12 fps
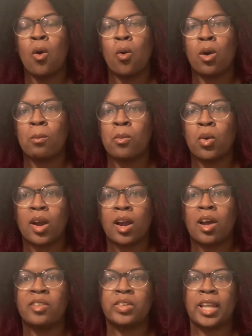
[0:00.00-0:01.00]
or
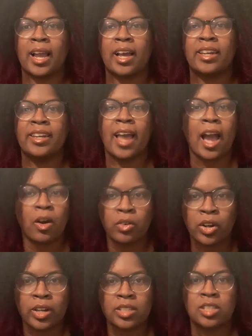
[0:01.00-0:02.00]
more of like a
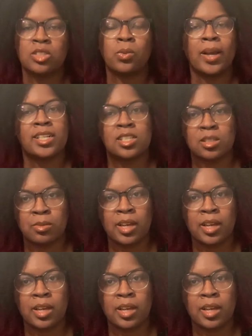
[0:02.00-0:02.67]
downer in situations